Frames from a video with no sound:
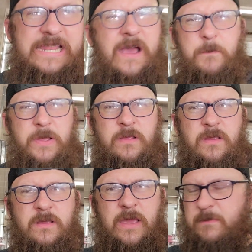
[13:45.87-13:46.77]
up,
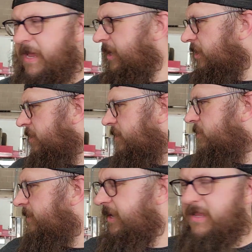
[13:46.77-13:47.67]
kind of make it look a
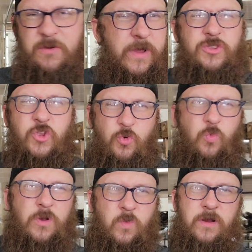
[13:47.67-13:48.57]
little bit nice. Here we do
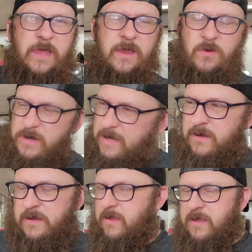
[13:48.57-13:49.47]
woodworking here.
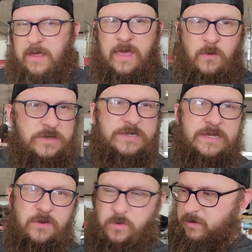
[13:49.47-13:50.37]
I wouldn't say
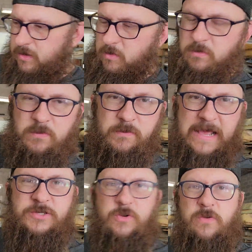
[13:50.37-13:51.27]
that we're
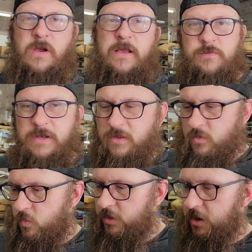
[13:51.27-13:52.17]
master craftsmen in the
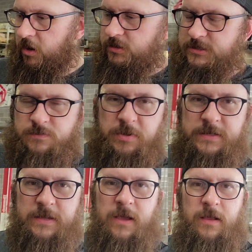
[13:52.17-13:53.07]
wood arts,
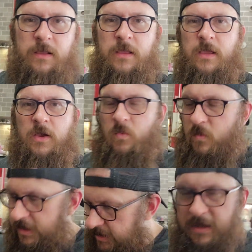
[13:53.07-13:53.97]
but
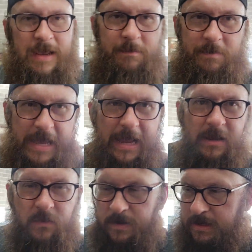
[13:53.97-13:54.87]
we can get
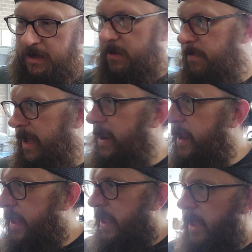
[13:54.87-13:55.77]
by.
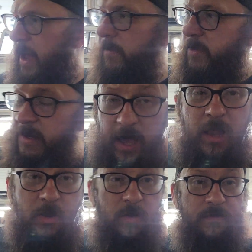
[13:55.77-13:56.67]
The
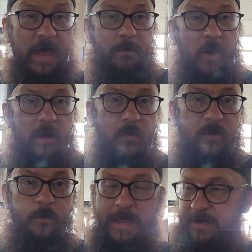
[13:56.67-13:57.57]
color of that part
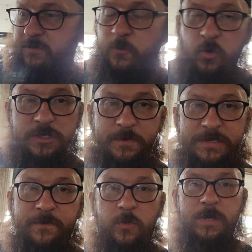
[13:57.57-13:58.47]
was picked for a
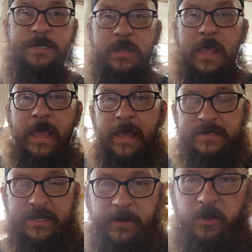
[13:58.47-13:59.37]
specific reason.
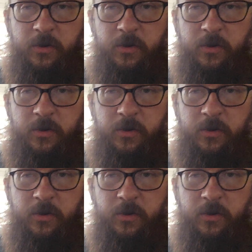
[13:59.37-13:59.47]
It's going to be a